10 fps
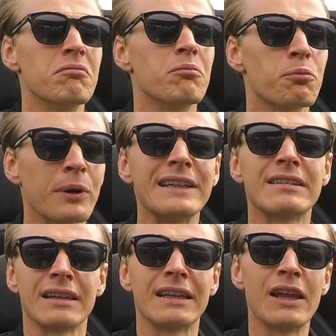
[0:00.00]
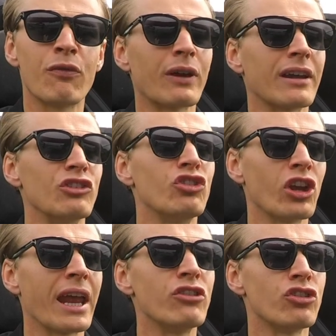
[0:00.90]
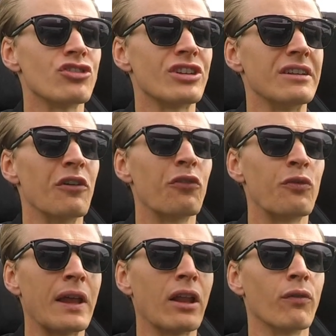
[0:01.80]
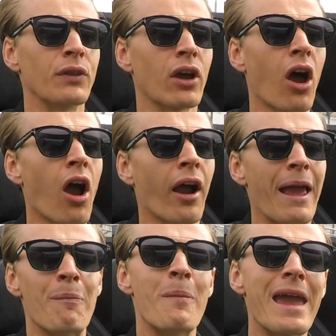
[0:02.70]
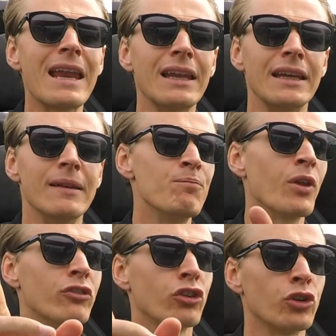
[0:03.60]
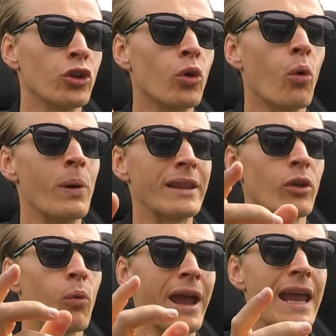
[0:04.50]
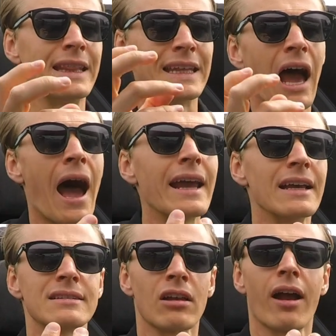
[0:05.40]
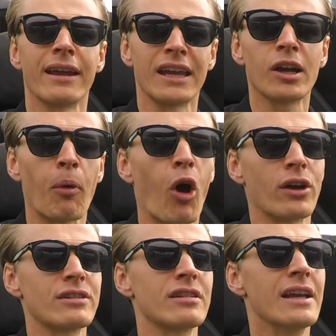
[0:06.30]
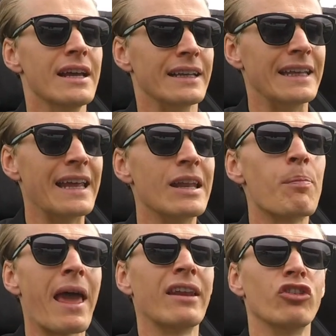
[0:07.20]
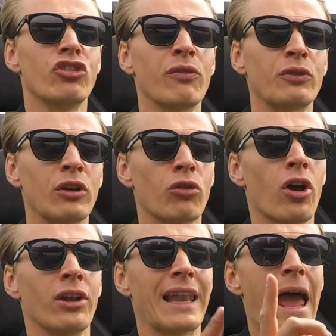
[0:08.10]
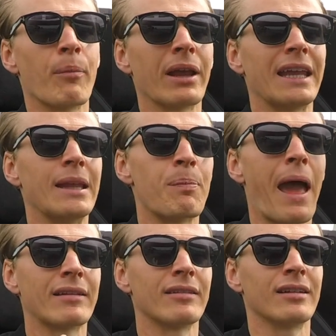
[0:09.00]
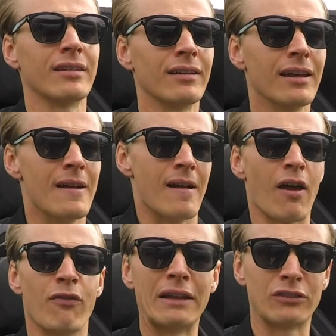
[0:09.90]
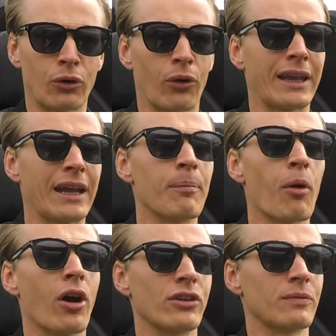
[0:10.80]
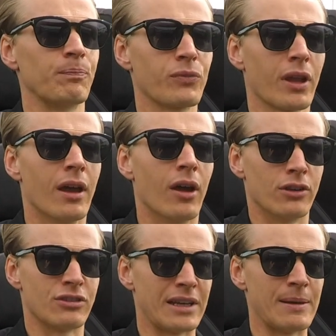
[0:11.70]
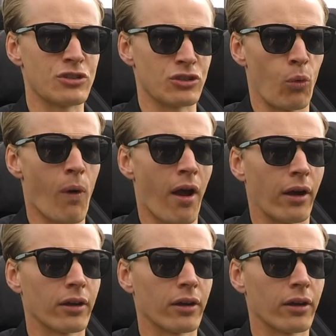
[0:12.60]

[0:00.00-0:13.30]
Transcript: pretty significant changes in the feel of the car, and mainly to do with the way the Isr Gearbox, the independent shifting rod Lamborghini patented Aventador gearbox, seems to work.